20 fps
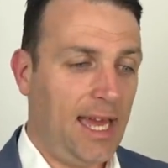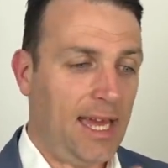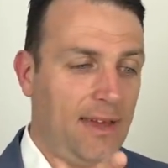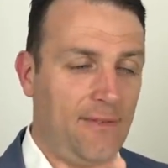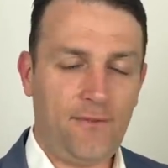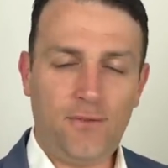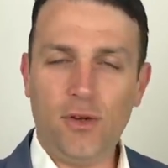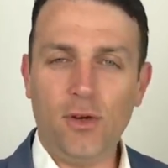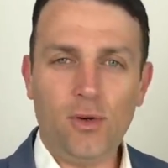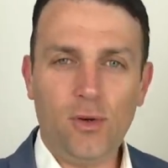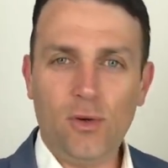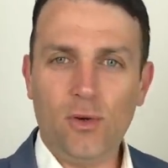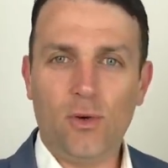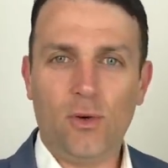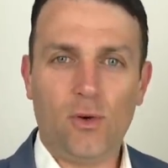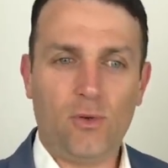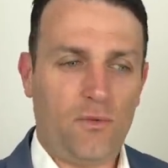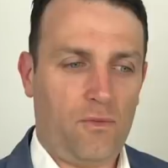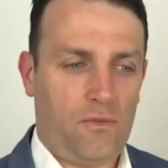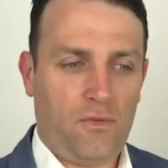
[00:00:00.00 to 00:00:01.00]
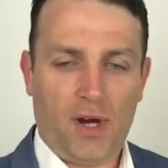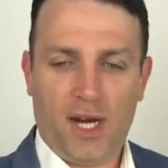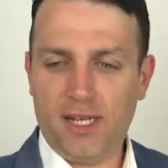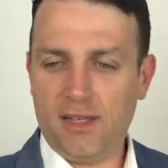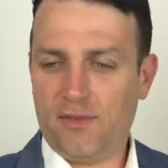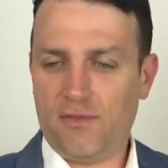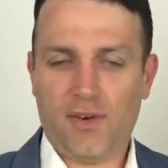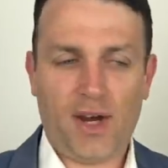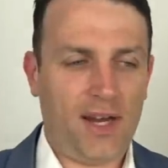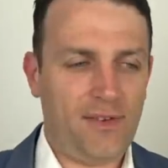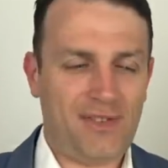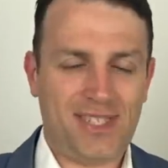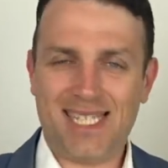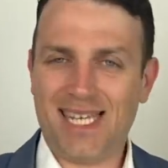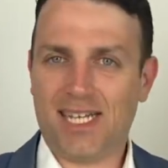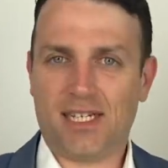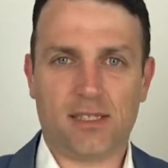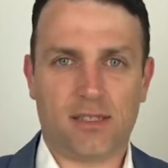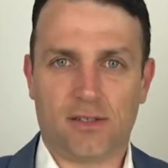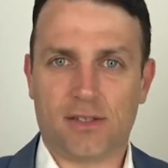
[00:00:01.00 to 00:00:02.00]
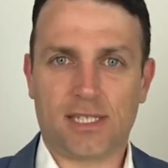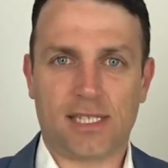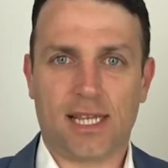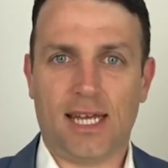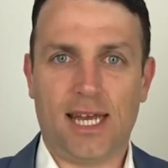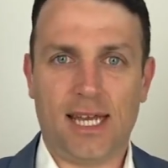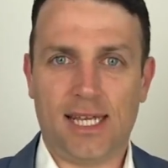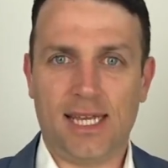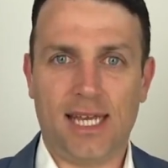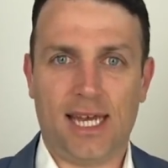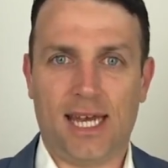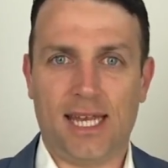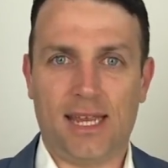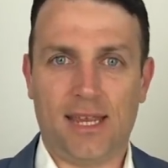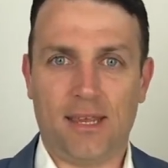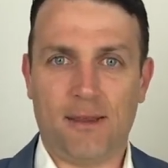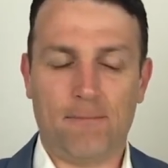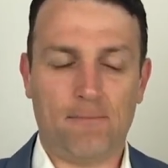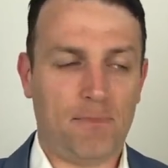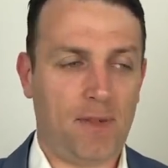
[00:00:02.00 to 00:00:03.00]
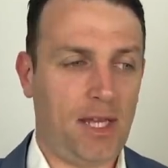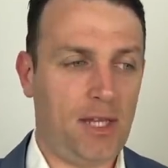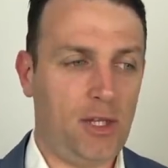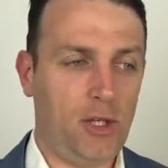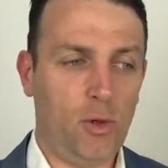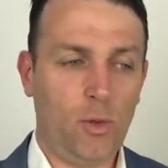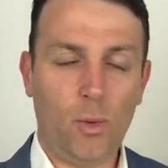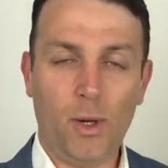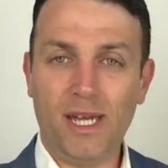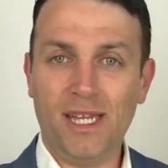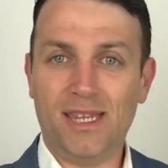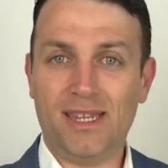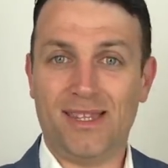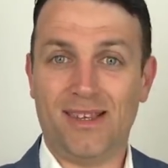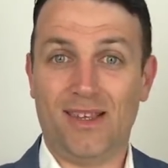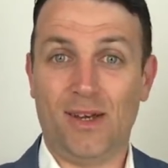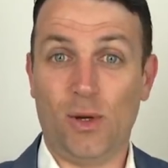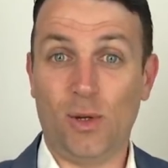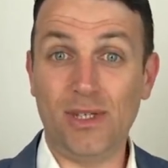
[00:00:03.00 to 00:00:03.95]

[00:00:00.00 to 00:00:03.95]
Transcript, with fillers: If you find five sectors like that and you wait